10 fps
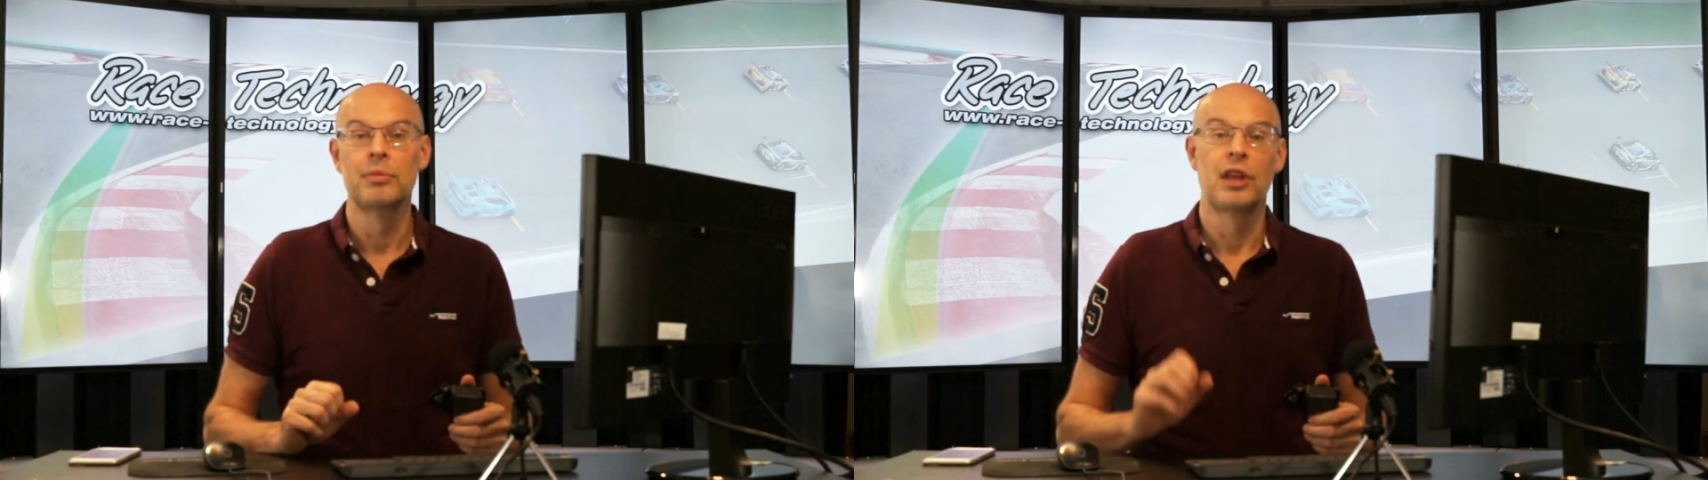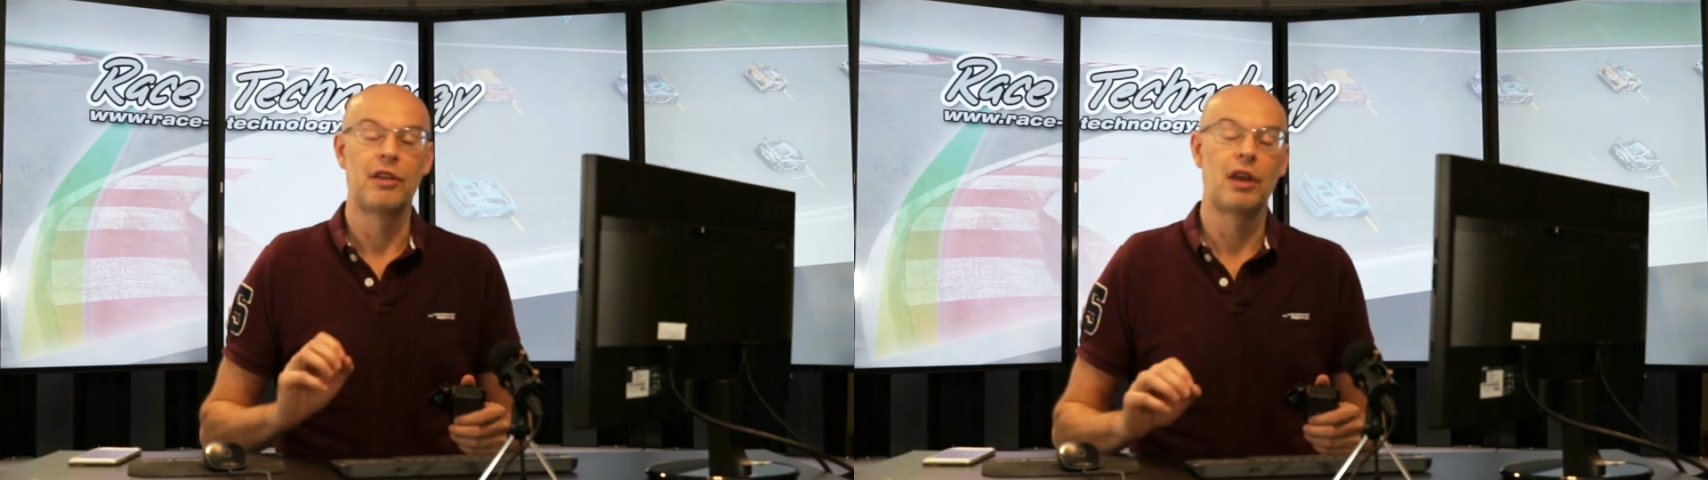
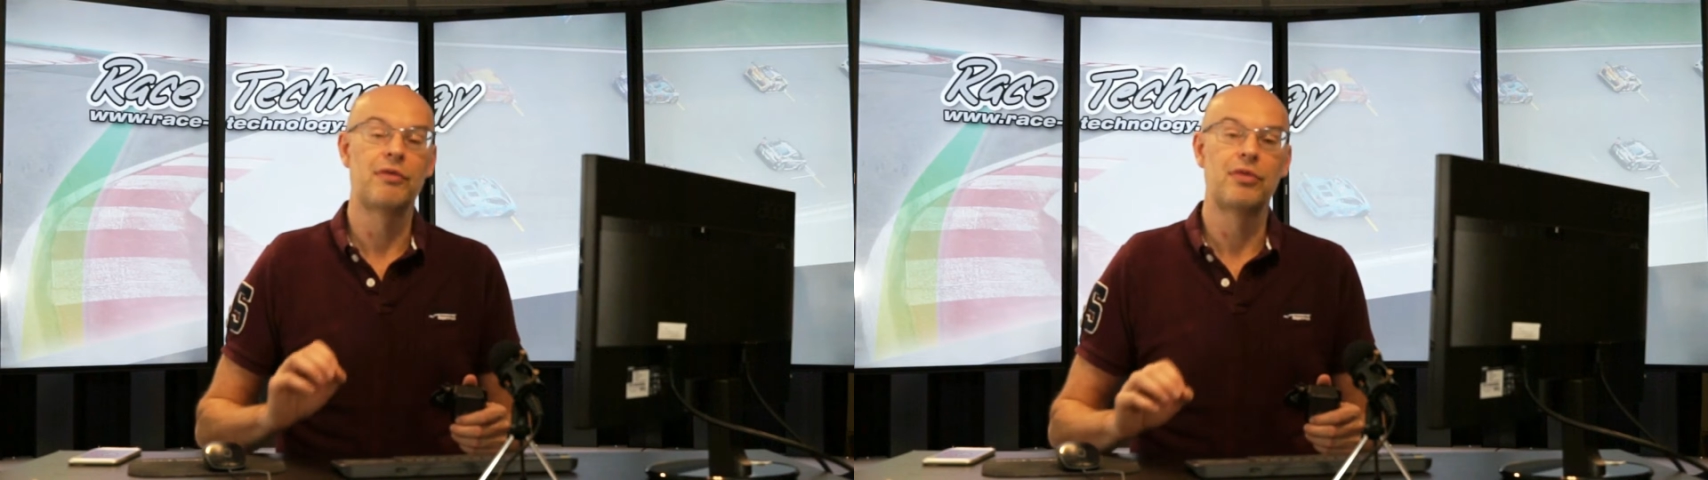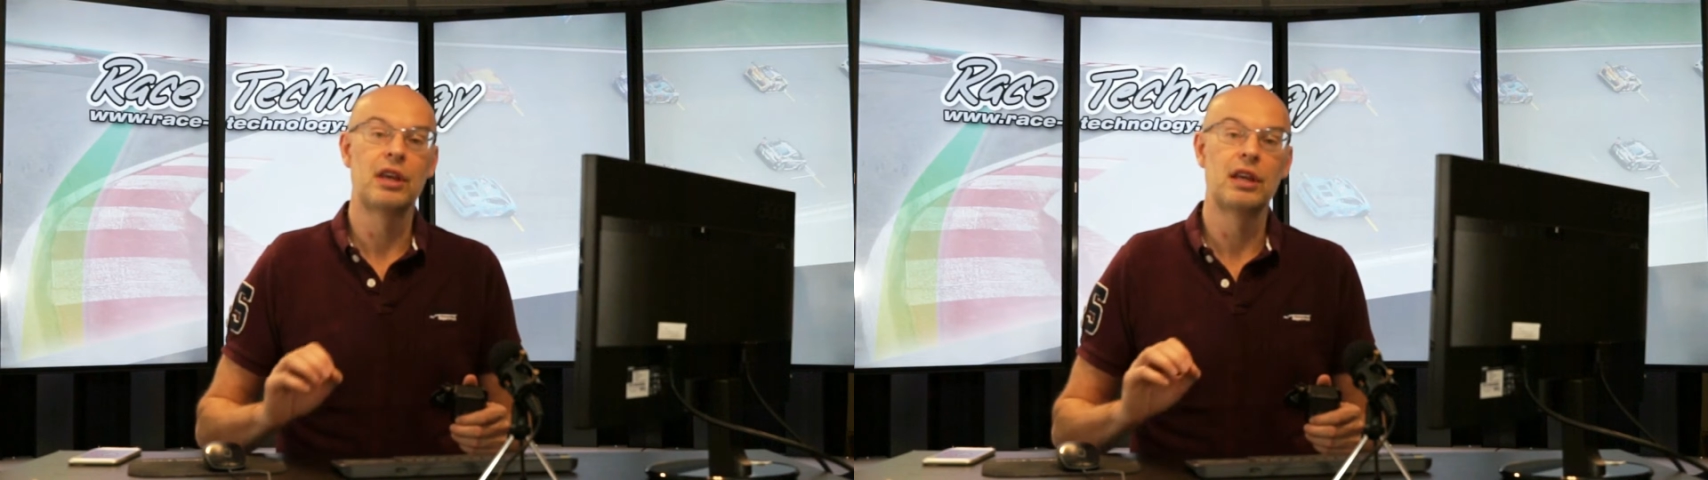
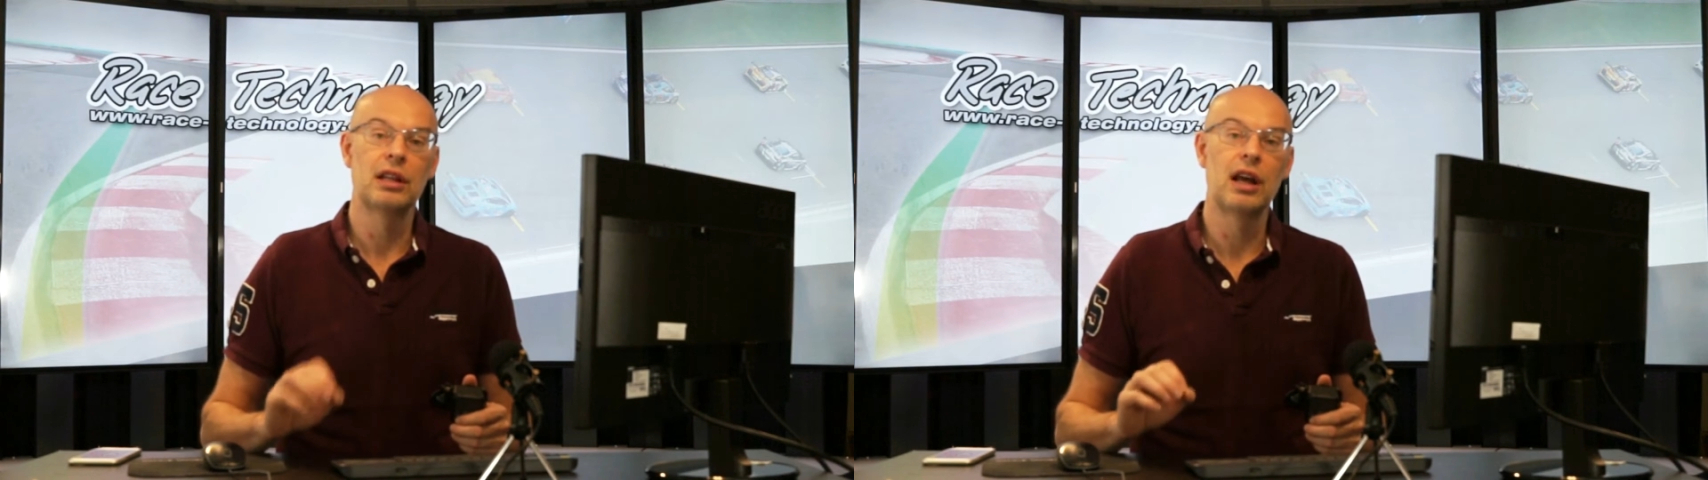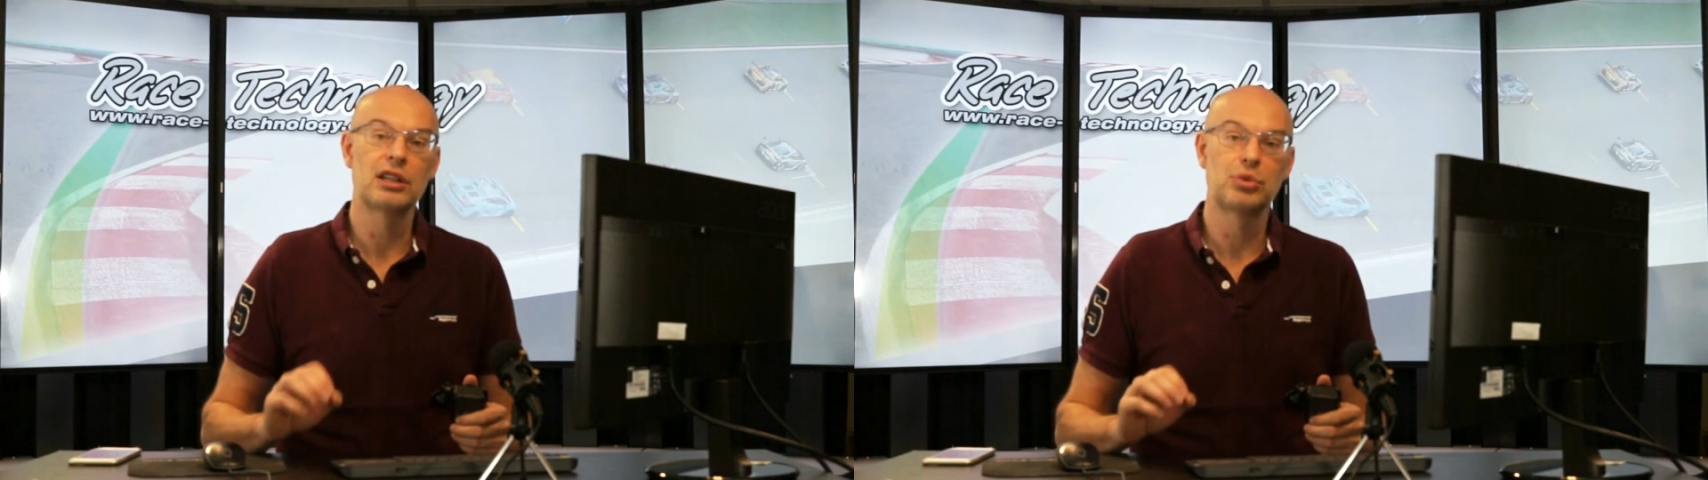If the
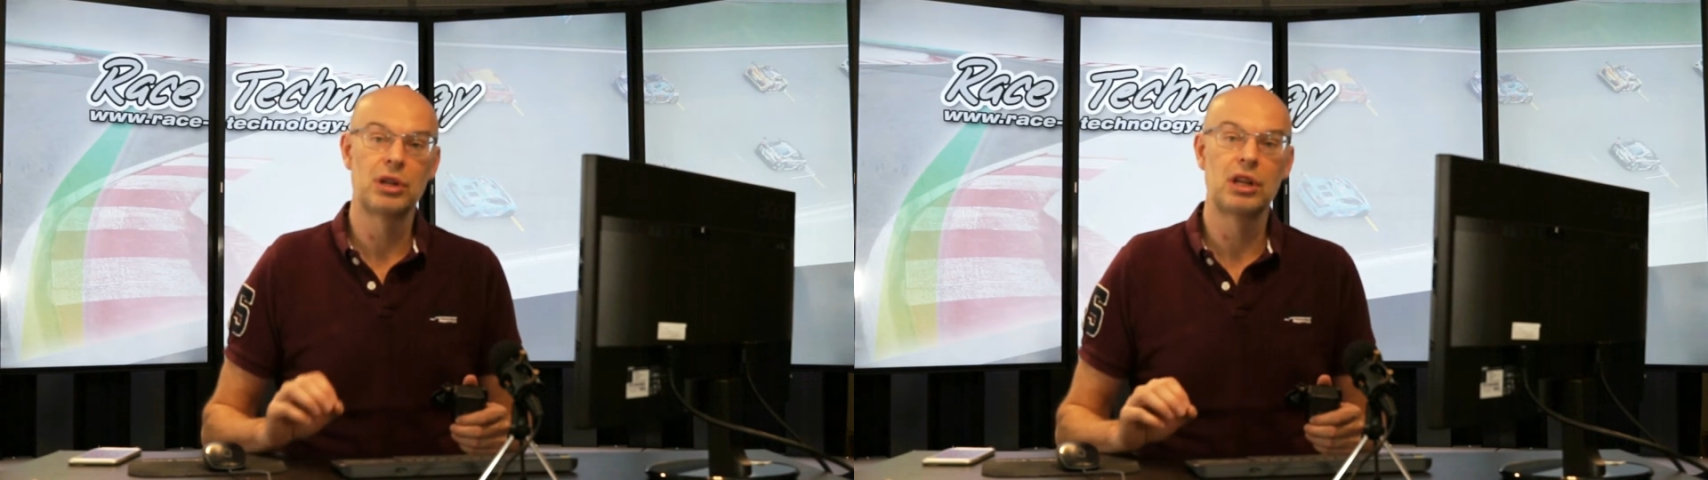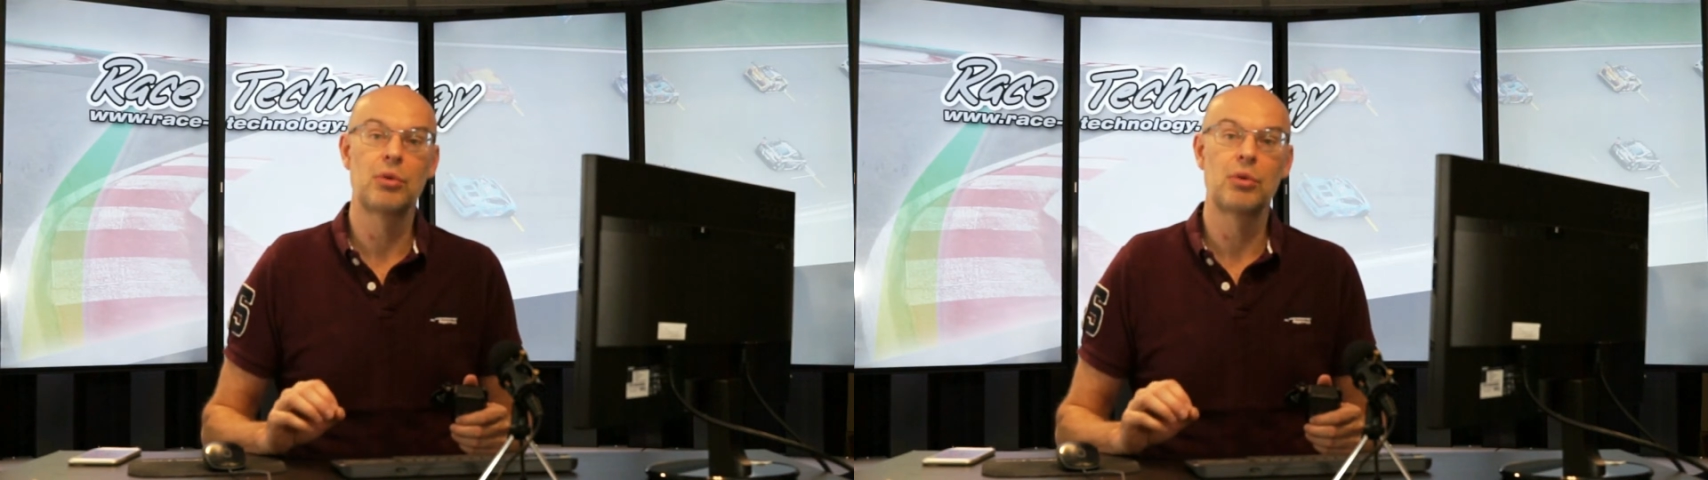last word in